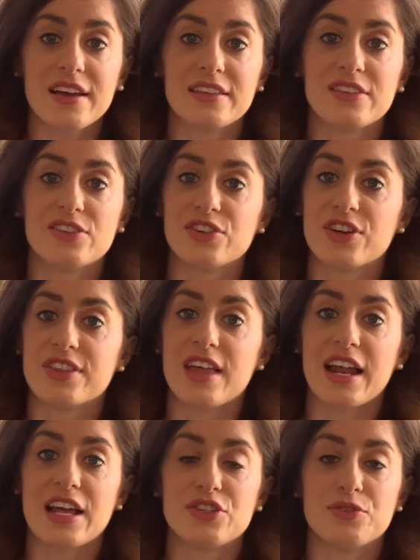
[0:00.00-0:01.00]
and during
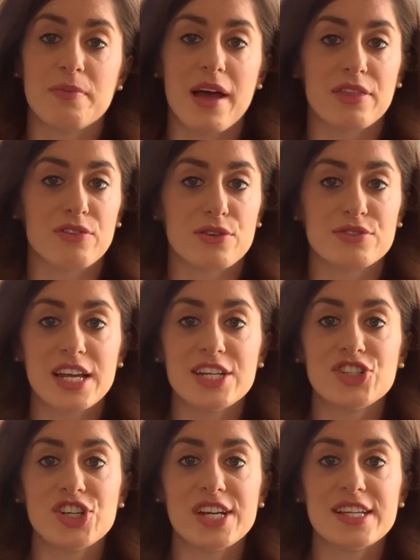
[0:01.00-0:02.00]
that I do math
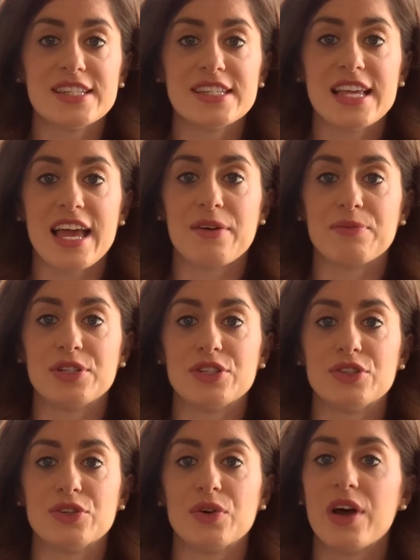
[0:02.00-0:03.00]
rotations and we
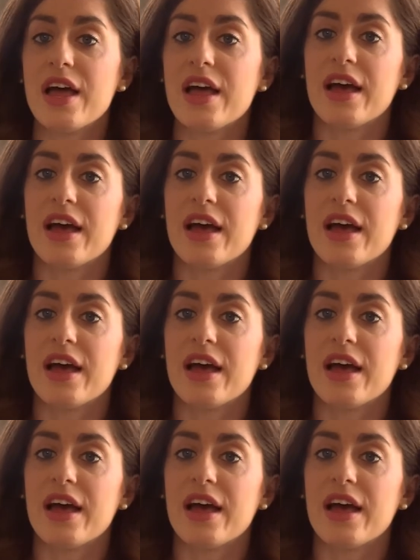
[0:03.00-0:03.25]
do